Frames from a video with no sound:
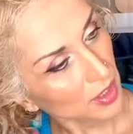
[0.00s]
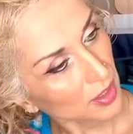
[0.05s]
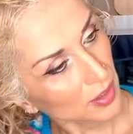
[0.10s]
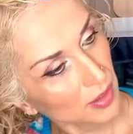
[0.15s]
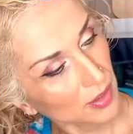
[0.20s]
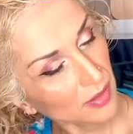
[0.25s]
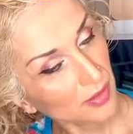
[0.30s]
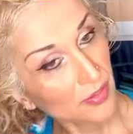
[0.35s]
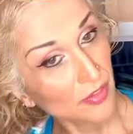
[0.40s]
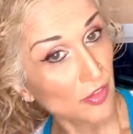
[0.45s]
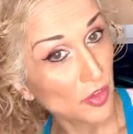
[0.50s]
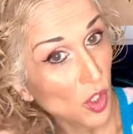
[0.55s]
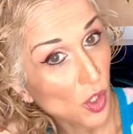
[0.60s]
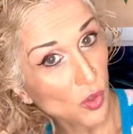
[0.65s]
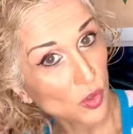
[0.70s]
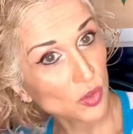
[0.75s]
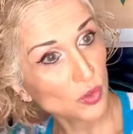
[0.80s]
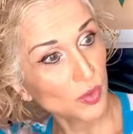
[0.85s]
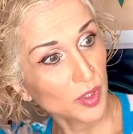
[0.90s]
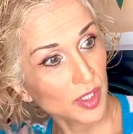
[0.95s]

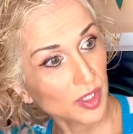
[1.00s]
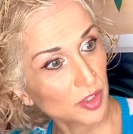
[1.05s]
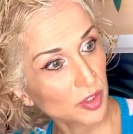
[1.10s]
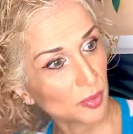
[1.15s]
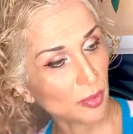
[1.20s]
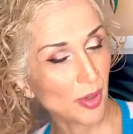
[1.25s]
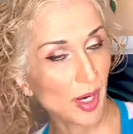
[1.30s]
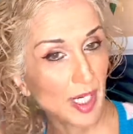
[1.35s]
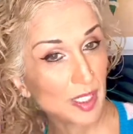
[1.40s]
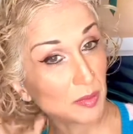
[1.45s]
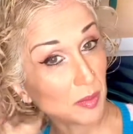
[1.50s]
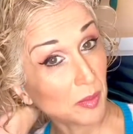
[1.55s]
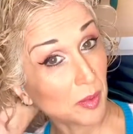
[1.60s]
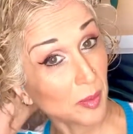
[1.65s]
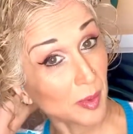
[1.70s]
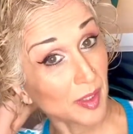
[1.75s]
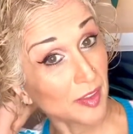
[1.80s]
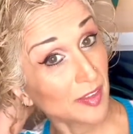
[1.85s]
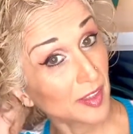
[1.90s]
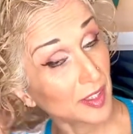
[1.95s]
those really surprised me by
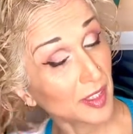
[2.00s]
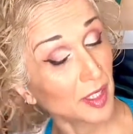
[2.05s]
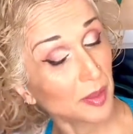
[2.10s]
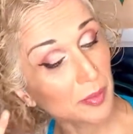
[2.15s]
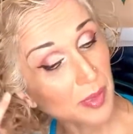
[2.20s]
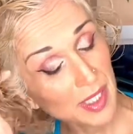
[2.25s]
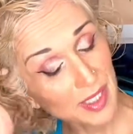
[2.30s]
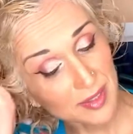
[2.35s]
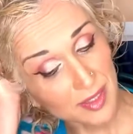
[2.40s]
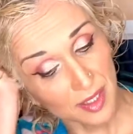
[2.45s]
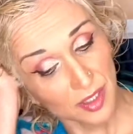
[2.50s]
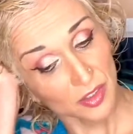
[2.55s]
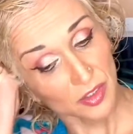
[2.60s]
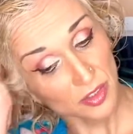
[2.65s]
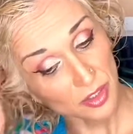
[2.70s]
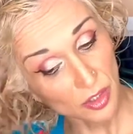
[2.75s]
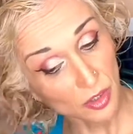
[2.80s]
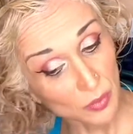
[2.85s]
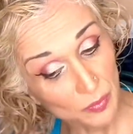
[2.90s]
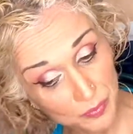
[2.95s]
feeling amazing.
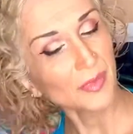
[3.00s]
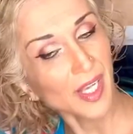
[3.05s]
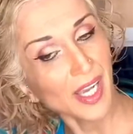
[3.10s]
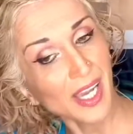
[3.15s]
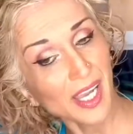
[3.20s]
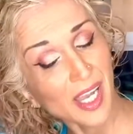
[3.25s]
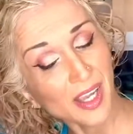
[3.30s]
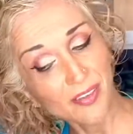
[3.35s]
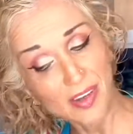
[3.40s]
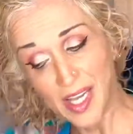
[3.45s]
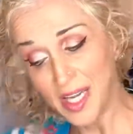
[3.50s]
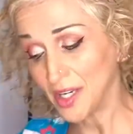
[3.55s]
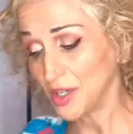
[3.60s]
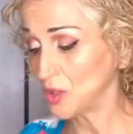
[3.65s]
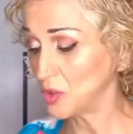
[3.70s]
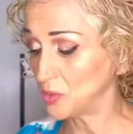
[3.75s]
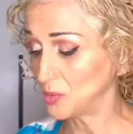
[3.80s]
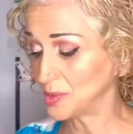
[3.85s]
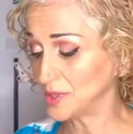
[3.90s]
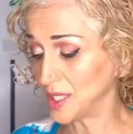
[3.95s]
So I have high
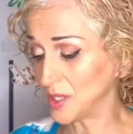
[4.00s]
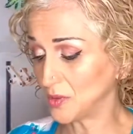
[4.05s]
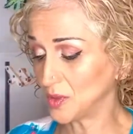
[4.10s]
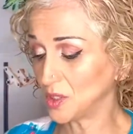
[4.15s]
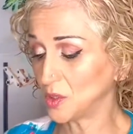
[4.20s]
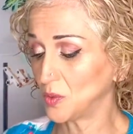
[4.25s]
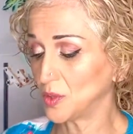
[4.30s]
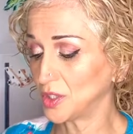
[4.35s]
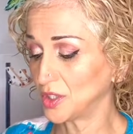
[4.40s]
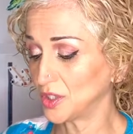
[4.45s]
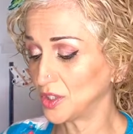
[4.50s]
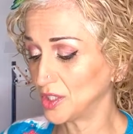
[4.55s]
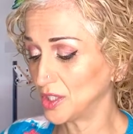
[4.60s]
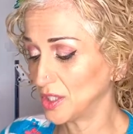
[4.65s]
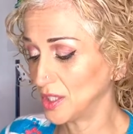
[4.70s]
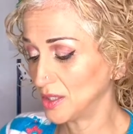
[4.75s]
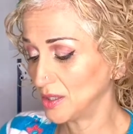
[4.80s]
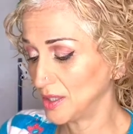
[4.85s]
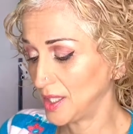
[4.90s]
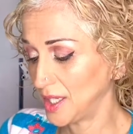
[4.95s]
hopes. I really want a good
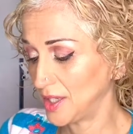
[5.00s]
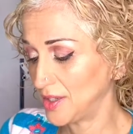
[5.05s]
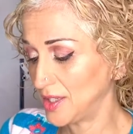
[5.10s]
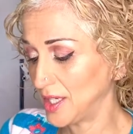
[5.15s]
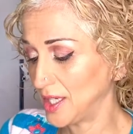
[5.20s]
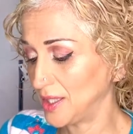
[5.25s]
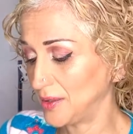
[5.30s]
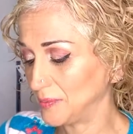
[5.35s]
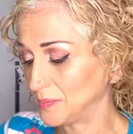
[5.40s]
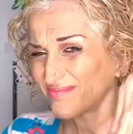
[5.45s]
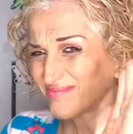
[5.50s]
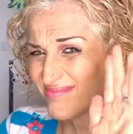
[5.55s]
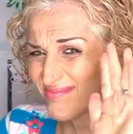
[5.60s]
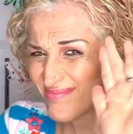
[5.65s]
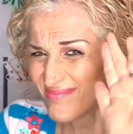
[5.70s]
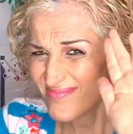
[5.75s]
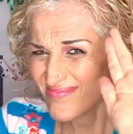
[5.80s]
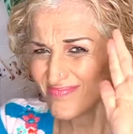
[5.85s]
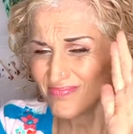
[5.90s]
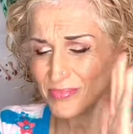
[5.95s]
hair day.
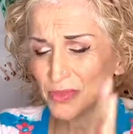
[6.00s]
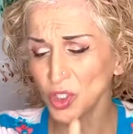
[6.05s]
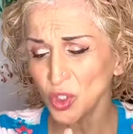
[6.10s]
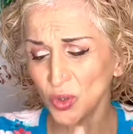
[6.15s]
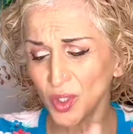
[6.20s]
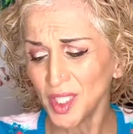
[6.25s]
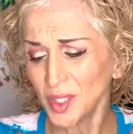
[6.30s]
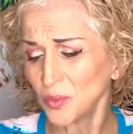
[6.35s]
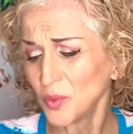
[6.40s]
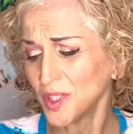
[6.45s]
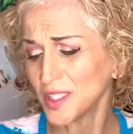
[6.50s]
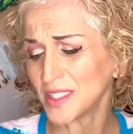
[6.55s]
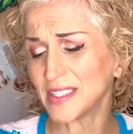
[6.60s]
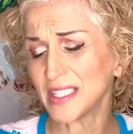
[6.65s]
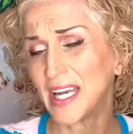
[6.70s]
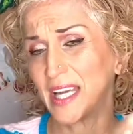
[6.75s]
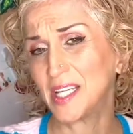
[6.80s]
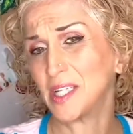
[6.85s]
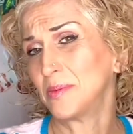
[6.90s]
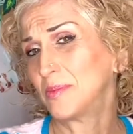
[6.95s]
Going in with a
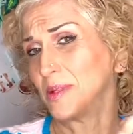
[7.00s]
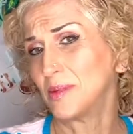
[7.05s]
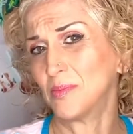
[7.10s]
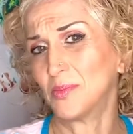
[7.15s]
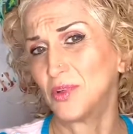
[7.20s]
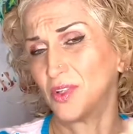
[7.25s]
tiny bit more.